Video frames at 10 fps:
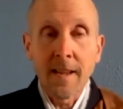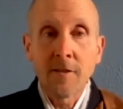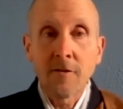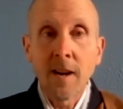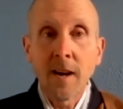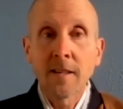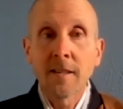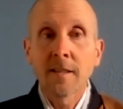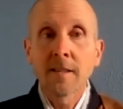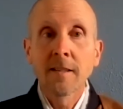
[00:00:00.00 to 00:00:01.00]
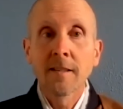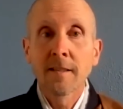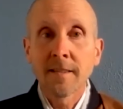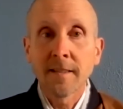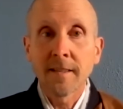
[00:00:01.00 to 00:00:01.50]
The introduction
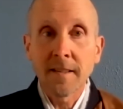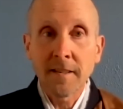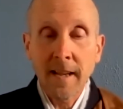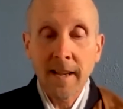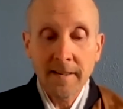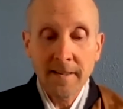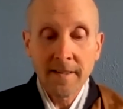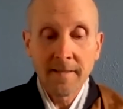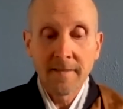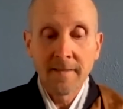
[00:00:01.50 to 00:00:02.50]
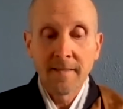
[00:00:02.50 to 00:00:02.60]
to this case